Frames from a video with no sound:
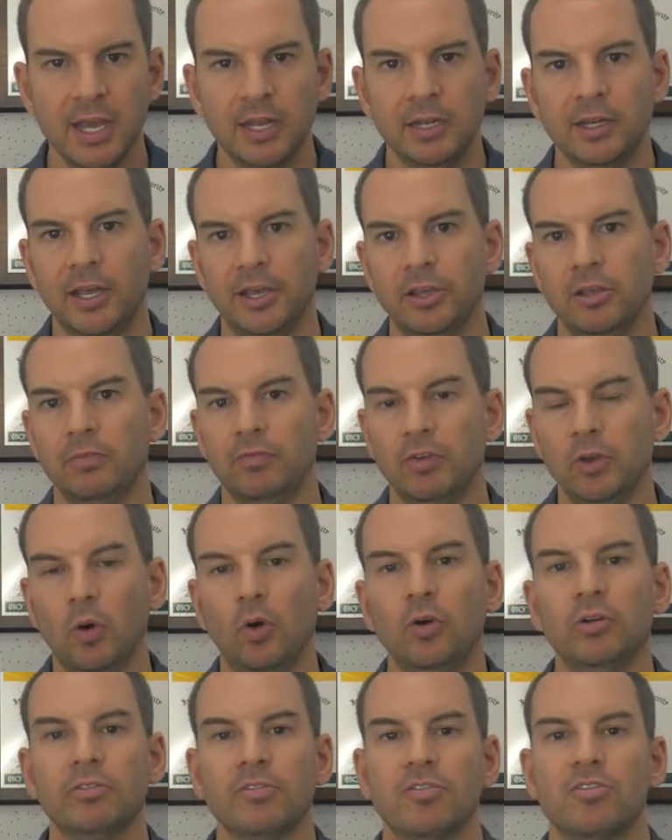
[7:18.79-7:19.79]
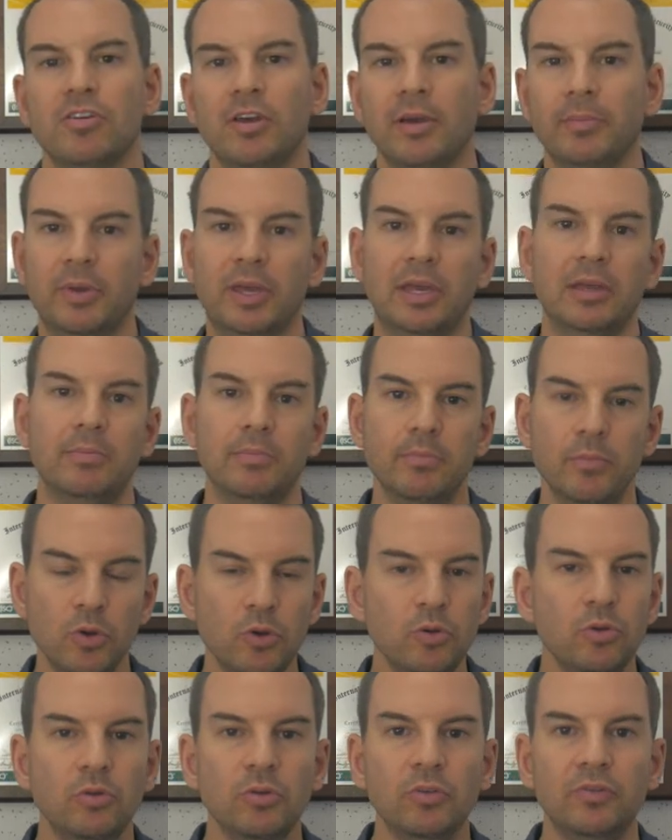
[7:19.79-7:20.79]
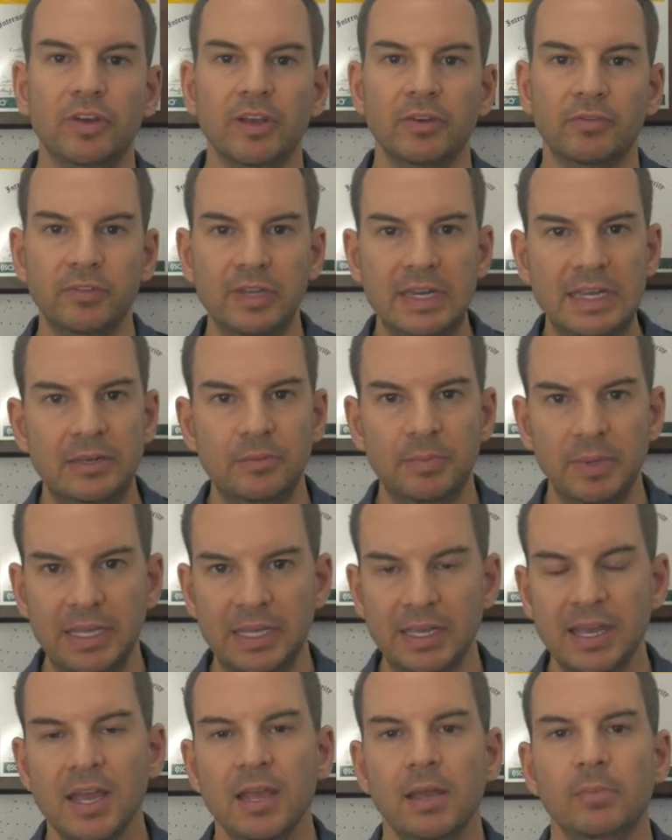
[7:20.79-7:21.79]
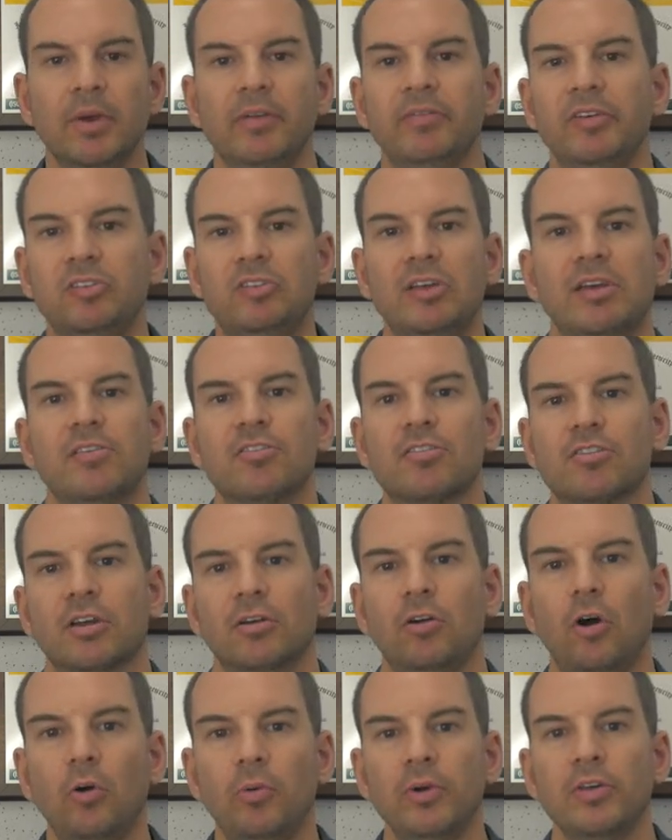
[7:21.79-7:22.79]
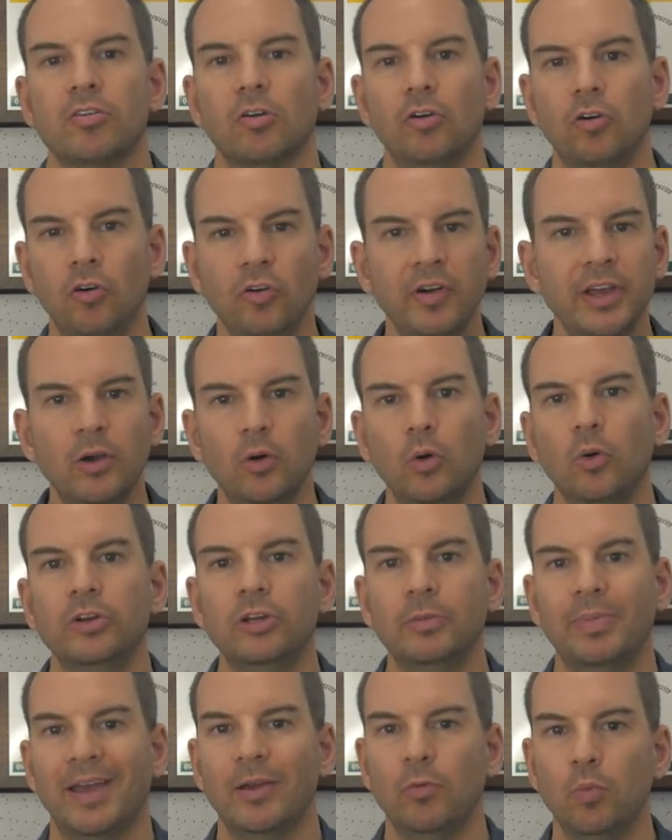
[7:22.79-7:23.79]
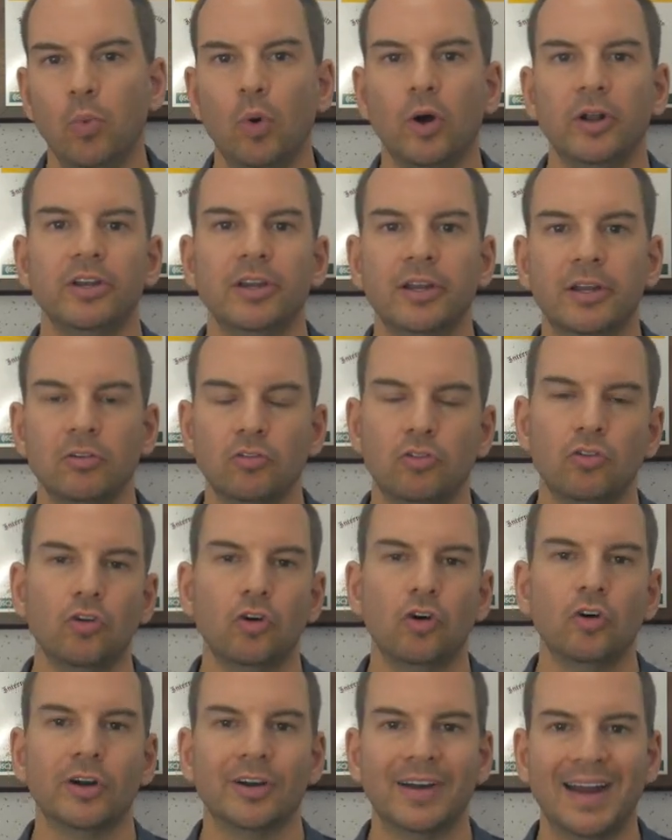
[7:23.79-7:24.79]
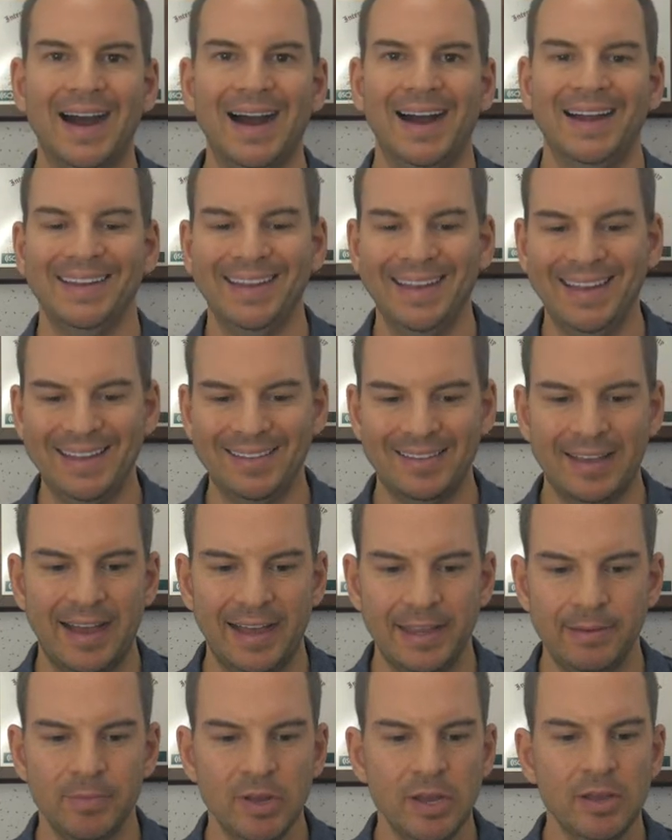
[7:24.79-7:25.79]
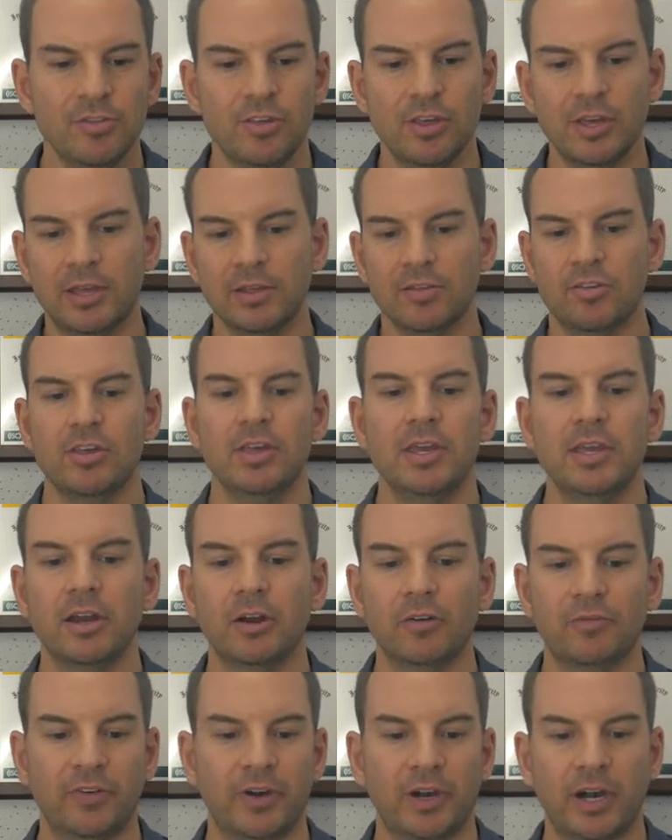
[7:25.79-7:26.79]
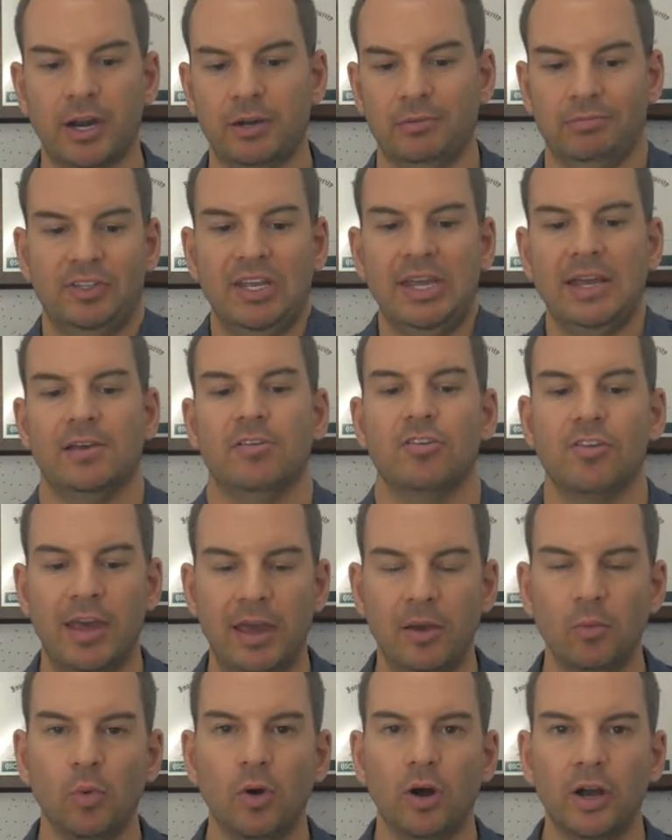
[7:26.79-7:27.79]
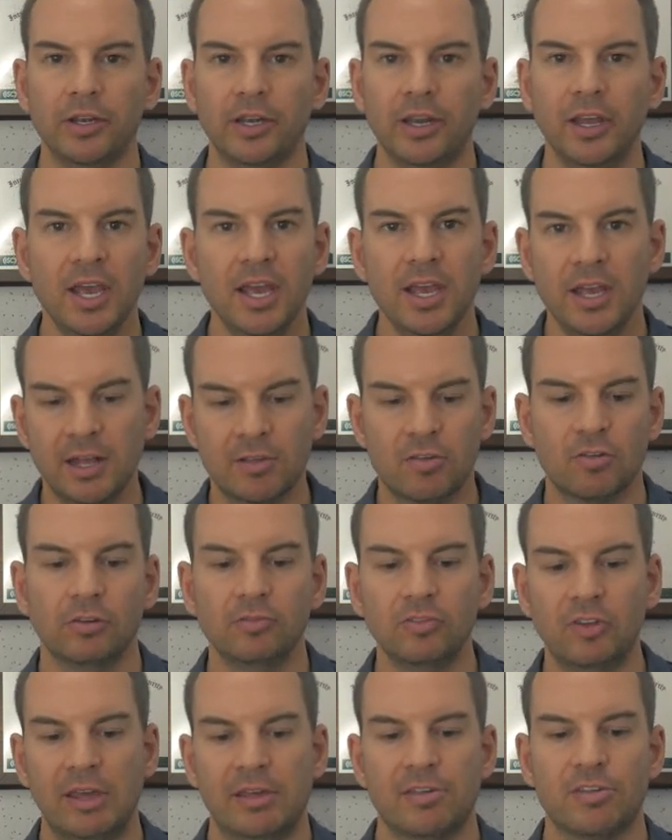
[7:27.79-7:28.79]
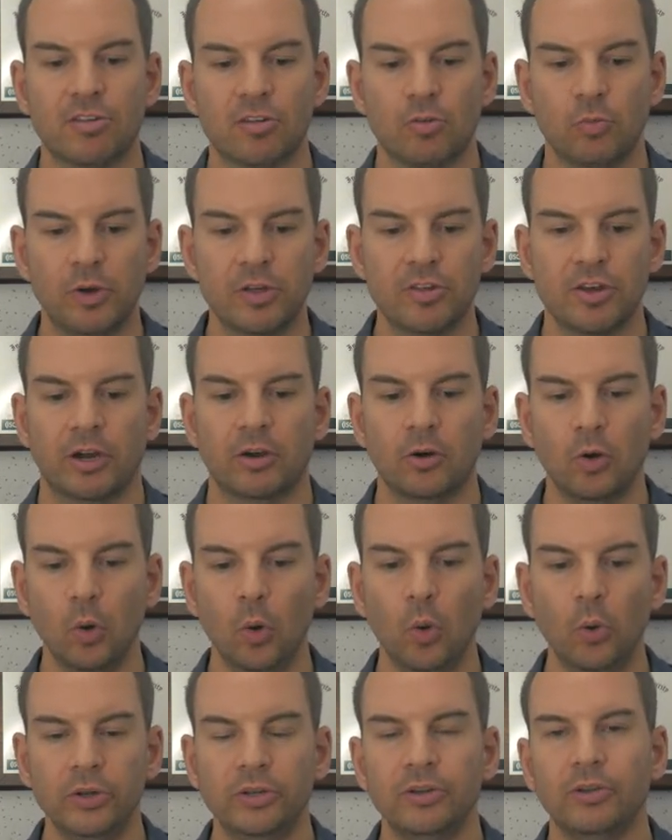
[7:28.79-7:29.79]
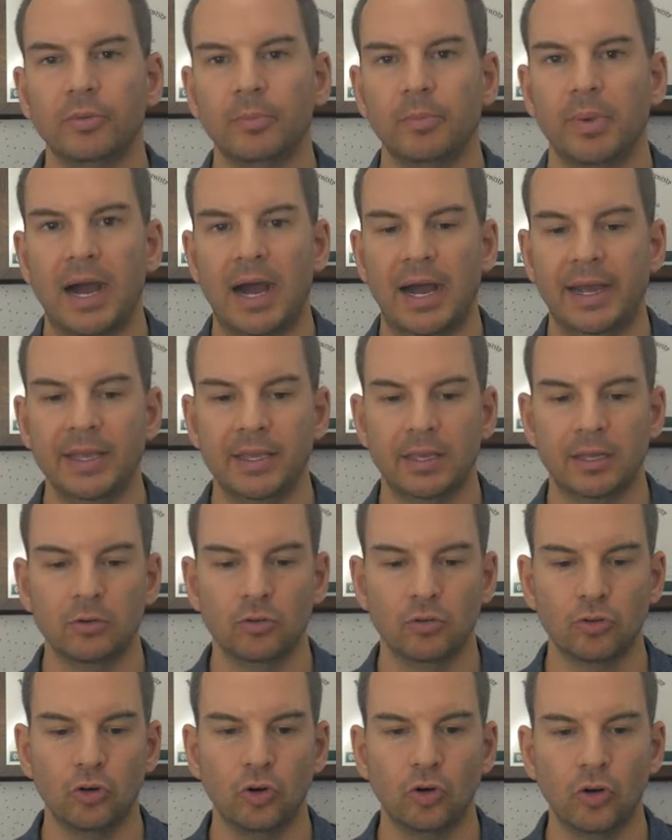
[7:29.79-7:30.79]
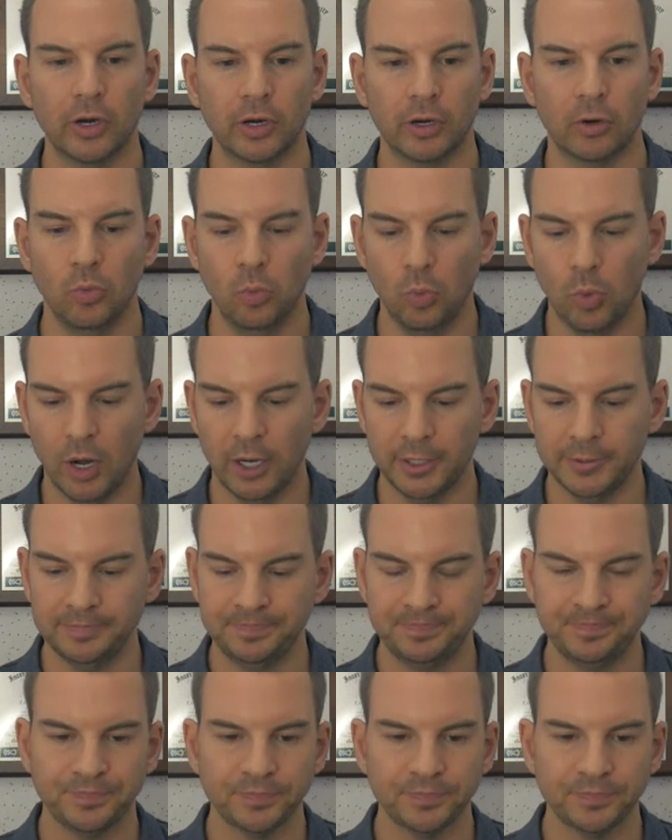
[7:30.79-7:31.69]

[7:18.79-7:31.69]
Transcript: Now, the ownership can move if need be, but the disks are always only owned by one controller at a time. So you can see here for our dataset one, it's on disks which are owned by controller one.